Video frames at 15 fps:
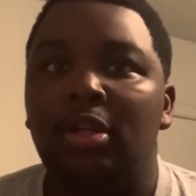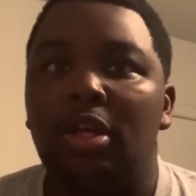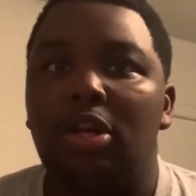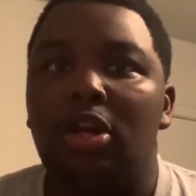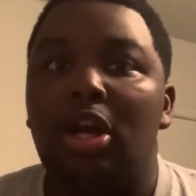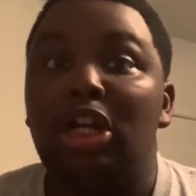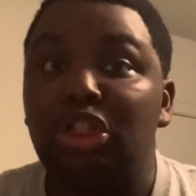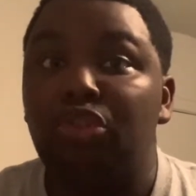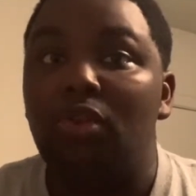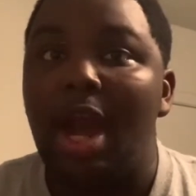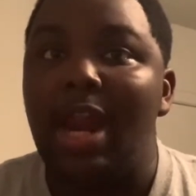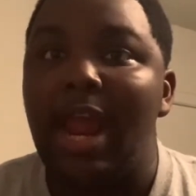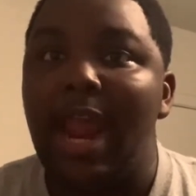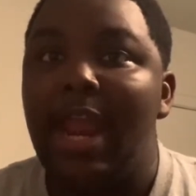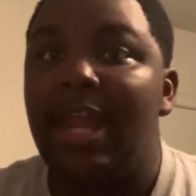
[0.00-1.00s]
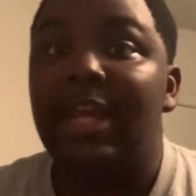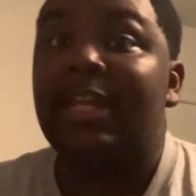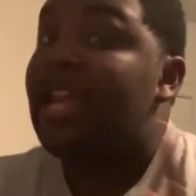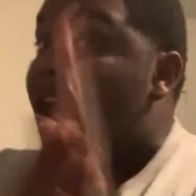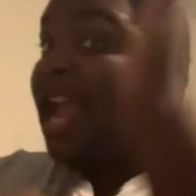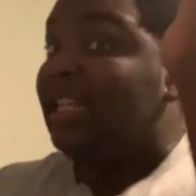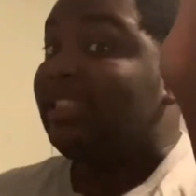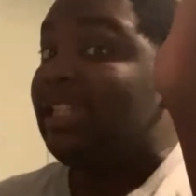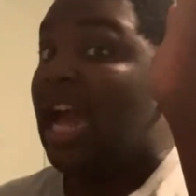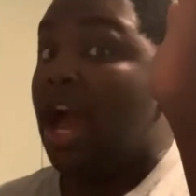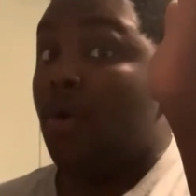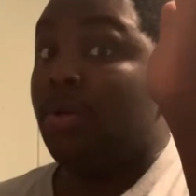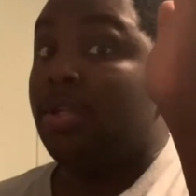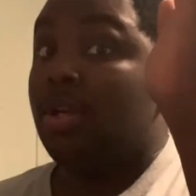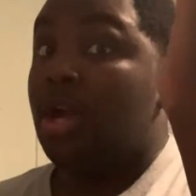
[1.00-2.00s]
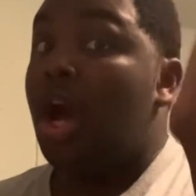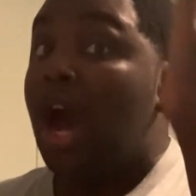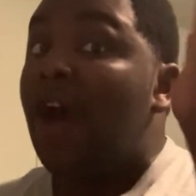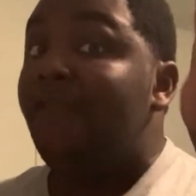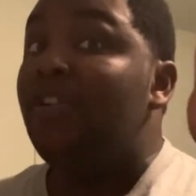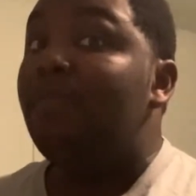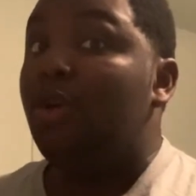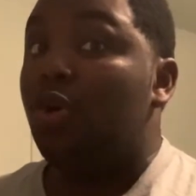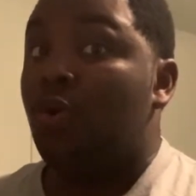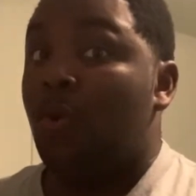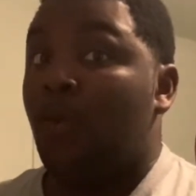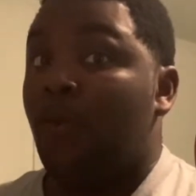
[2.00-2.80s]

Andrade kicks out of the move.